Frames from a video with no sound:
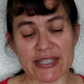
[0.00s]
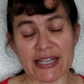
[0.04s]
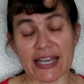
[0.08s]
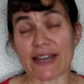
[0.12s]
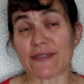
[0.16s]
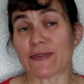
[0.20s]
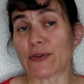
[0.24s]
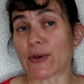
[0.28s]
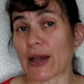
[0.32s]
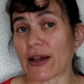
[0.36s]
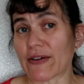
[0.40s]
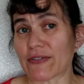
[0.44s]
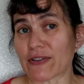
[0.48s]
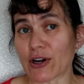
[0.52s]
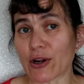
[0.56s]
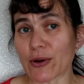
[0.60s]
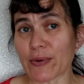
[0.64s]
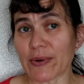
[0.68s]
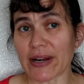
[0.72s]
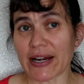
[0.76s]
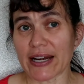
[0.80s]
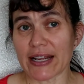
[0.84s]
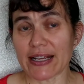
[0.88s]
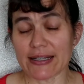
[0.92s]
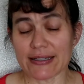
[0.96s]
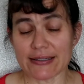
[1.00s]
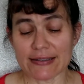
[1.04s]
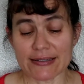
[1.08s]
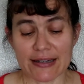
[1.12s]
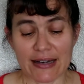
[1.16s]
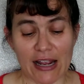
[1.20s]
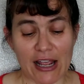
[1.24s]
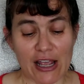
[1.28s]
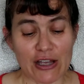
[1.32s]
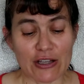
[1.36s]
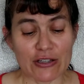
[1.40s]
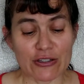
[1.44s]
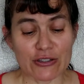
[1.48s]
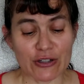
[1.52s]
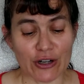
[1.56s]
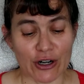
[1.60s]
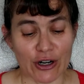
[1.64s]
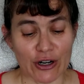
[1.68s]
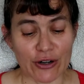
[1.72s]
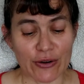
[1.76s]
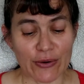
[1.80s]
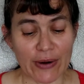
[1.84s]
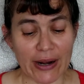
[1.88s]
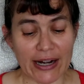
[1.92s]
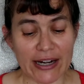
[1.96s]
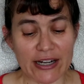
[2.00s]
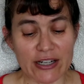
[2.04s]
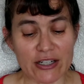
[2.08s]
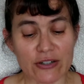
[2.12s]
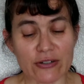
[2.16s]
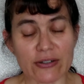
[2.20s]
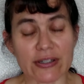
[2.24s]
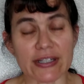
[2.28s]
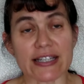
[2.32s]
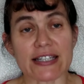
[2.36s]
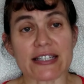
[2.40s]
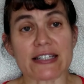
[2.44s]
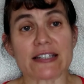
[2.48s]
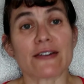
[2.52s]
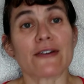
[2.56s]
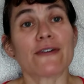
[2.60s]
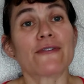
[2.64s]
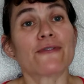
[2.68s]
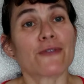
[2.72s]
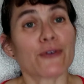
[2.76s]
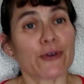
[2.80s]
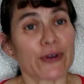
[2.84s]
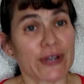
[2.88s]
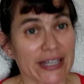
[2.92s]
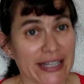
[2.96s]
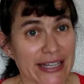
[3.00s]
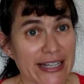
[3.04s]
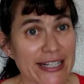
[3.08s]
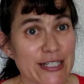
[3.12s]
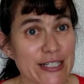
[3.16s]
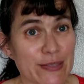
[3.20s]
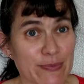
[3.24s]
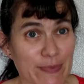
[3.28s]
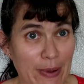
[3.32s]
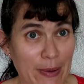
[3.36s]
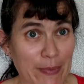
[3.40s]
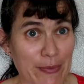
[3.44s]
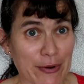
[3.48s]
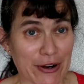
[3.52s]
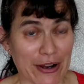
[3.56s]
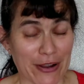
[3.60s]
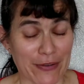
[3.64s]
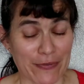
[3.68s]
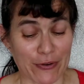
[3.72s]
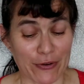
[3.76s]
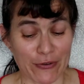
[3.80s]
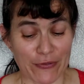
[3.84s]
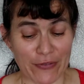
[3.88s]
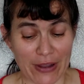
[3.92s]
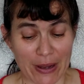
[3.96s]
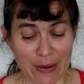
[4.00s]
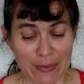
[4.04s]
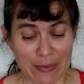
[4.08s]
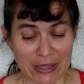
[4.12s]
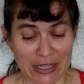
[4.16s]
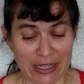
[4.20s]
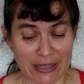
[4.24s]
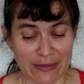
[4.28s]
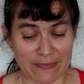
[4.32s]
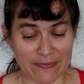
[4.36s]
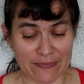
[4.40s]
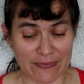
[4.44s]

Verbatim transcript: say, if you haven't already, start a gratitude list for each member of your family.